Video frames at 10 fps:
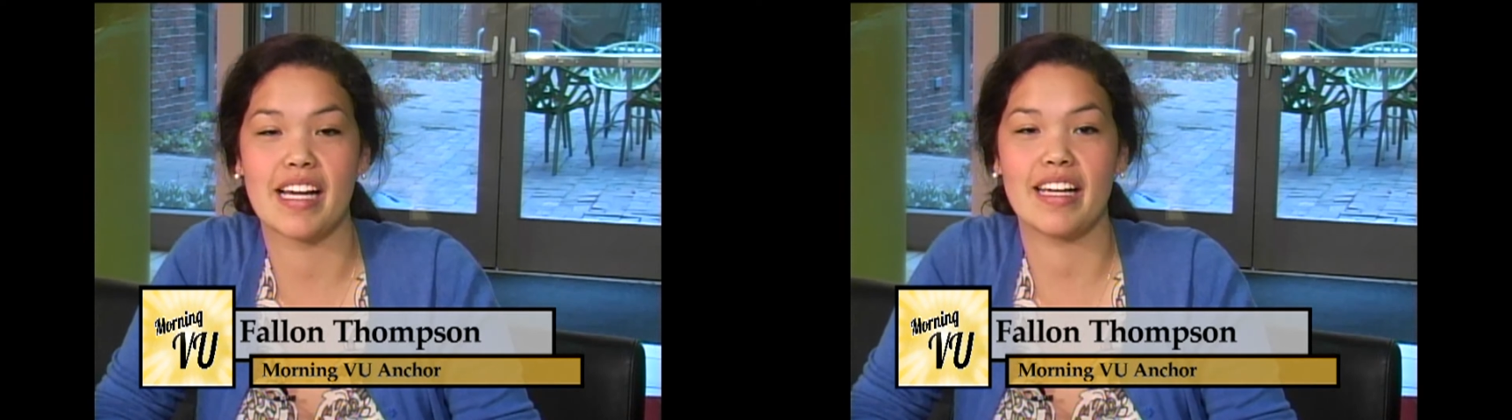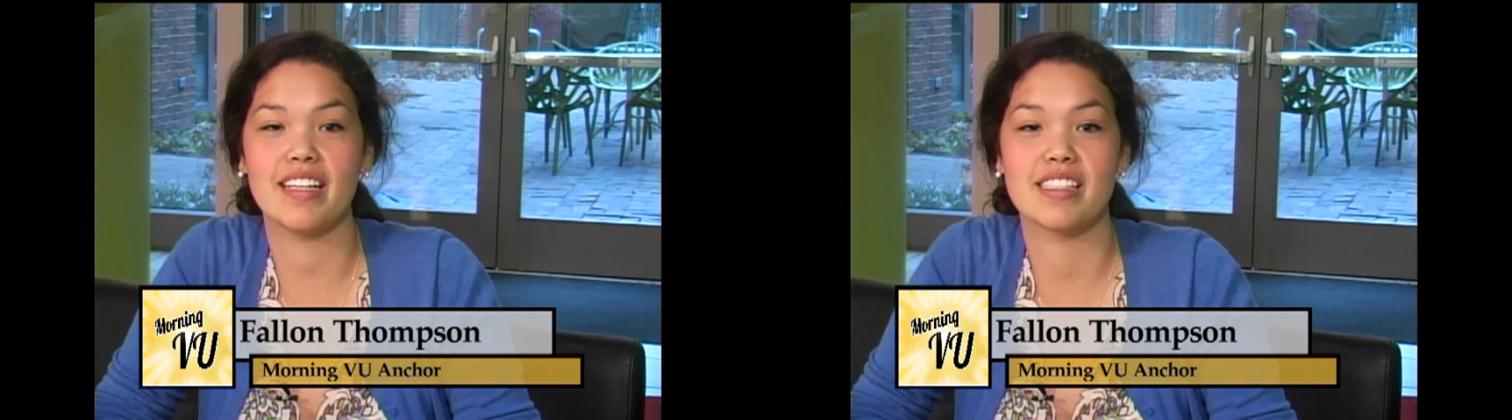
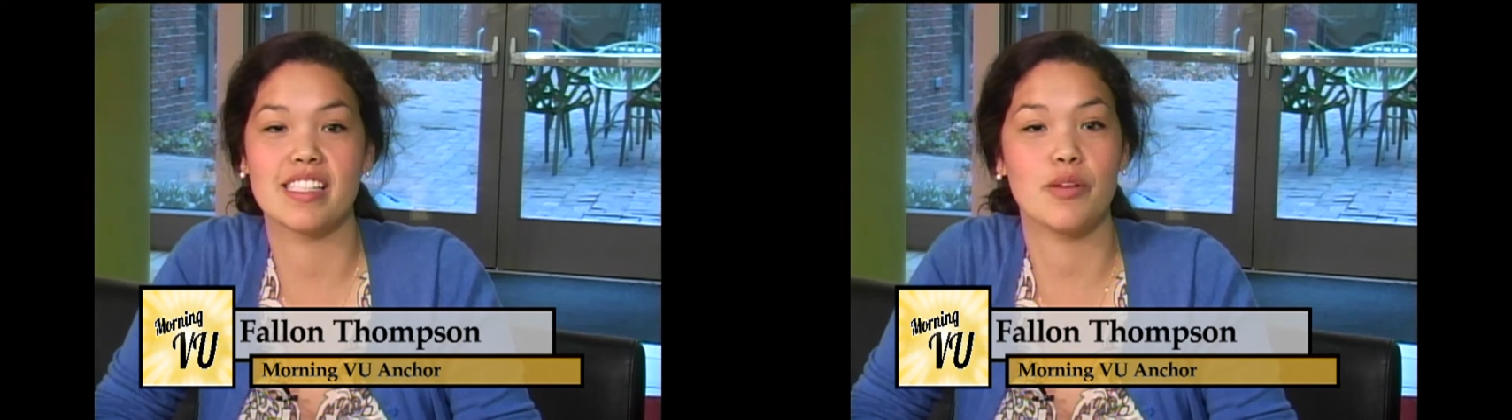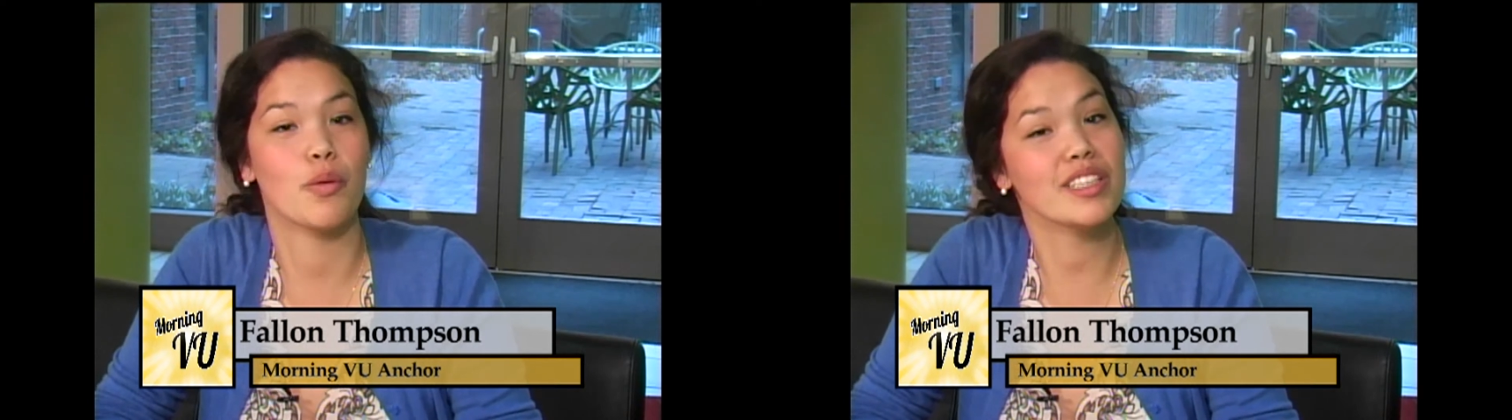second
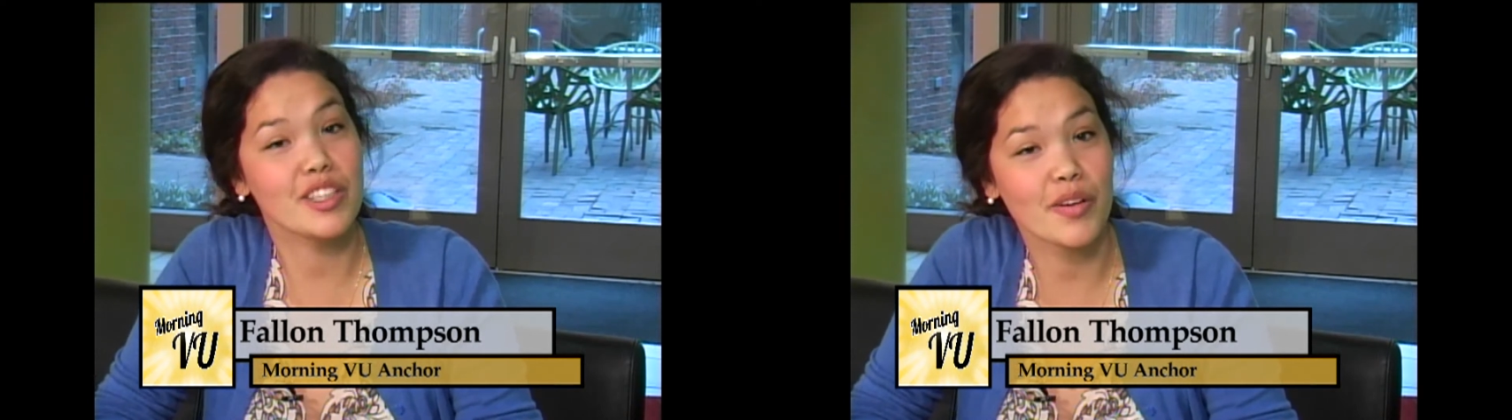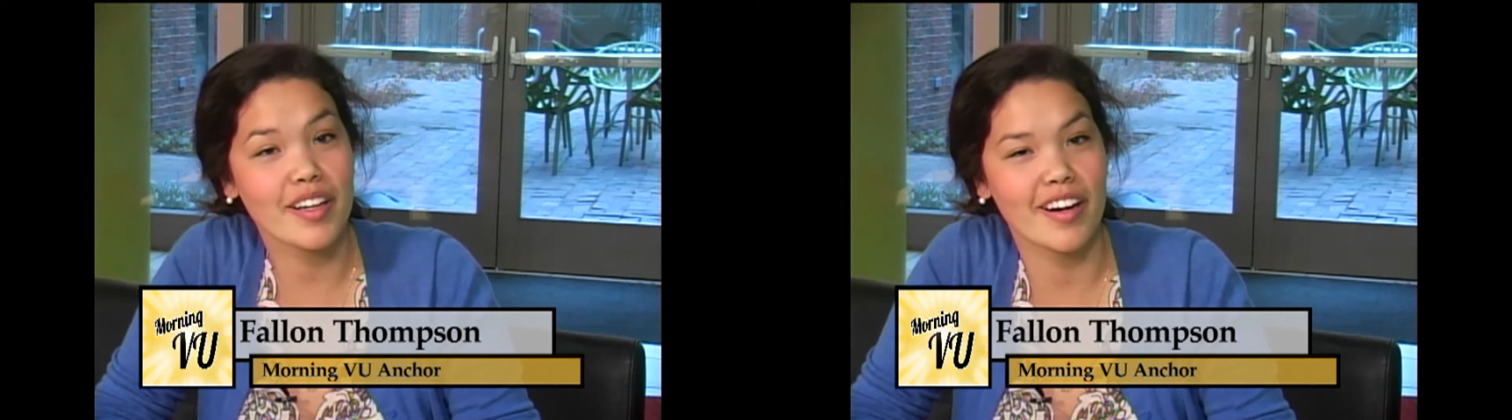and see
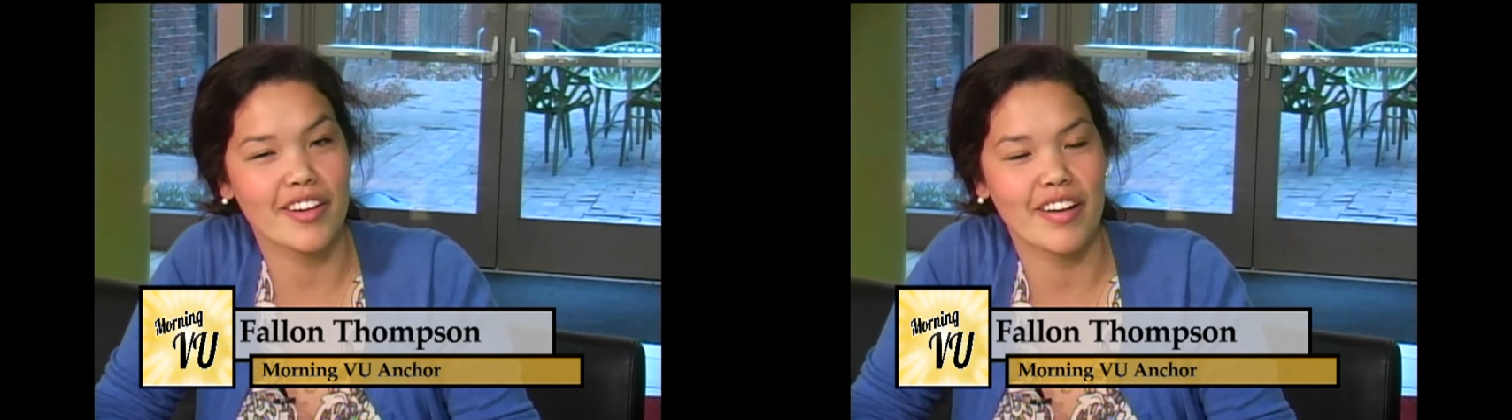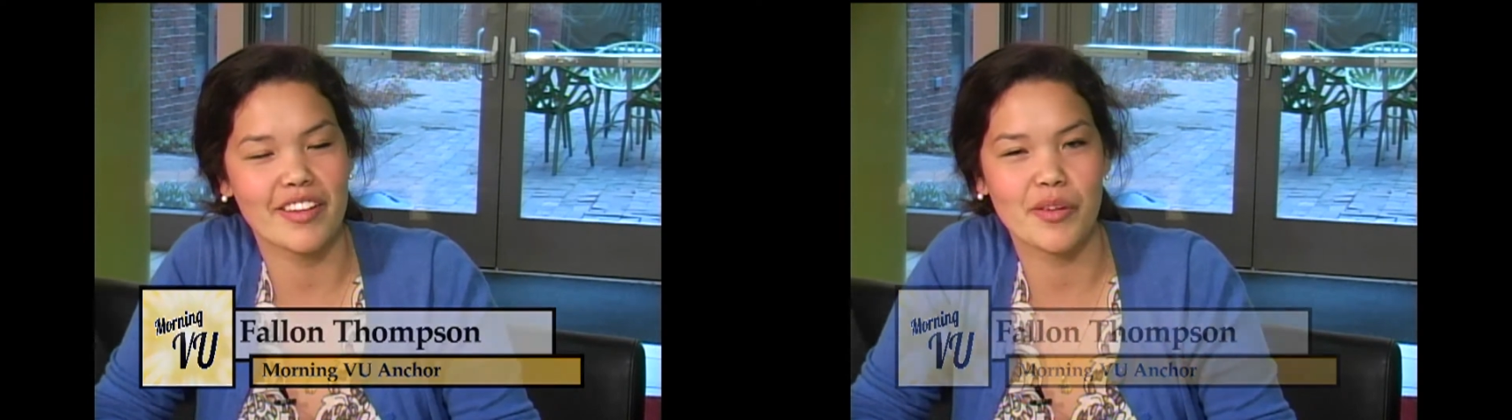what's going
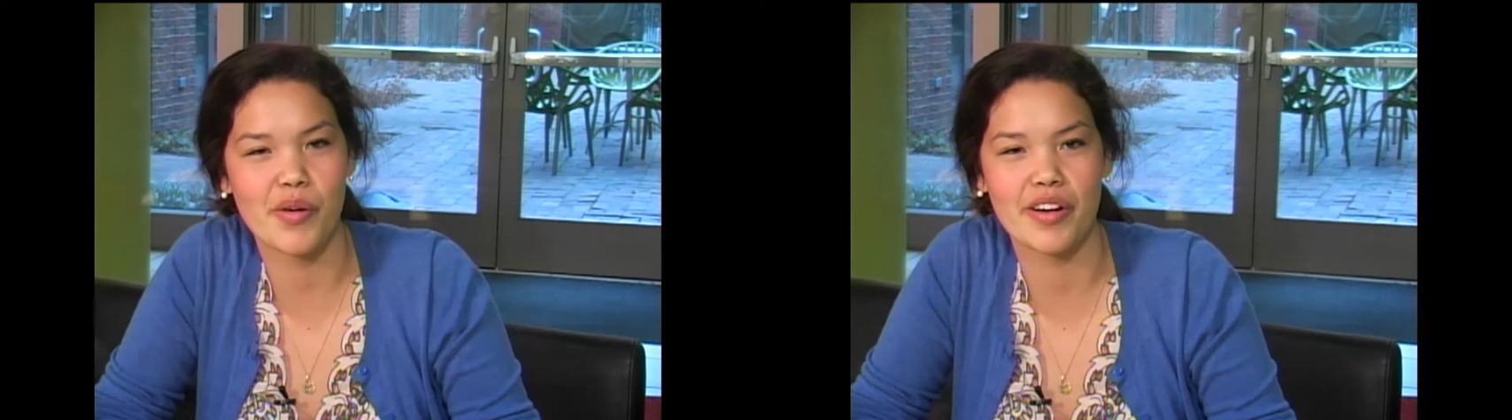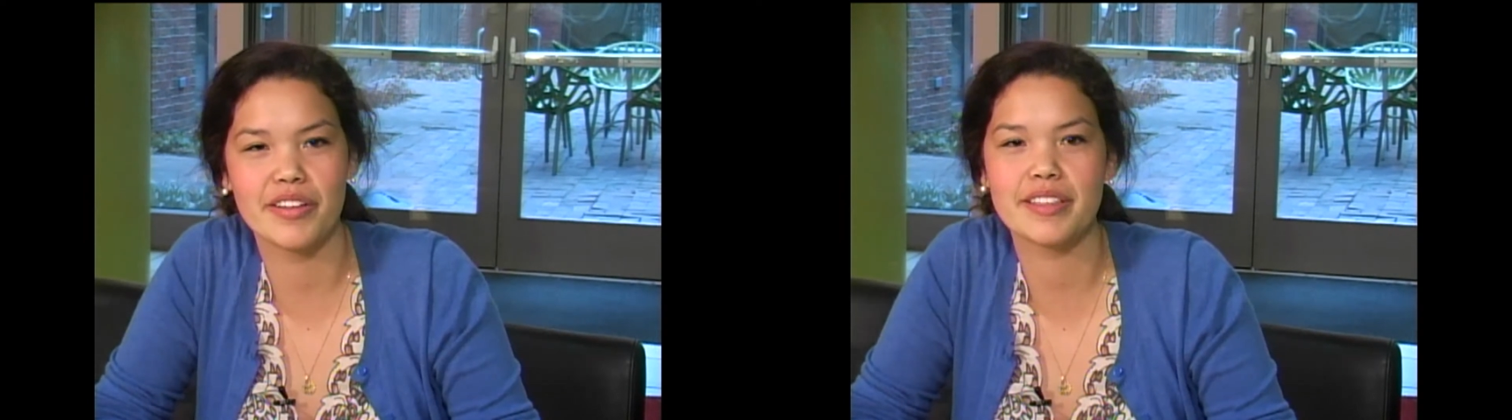on around
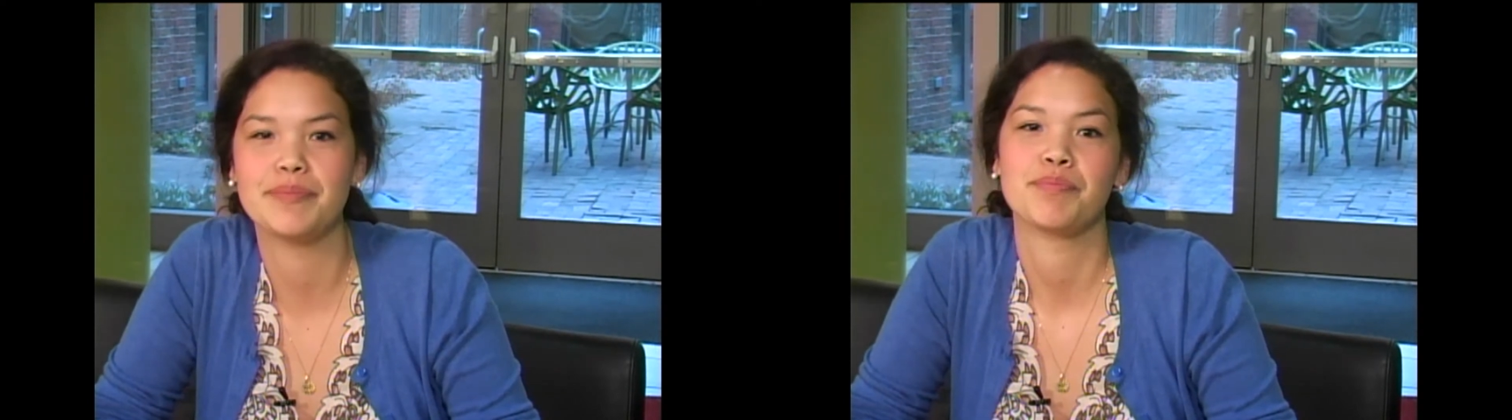the world.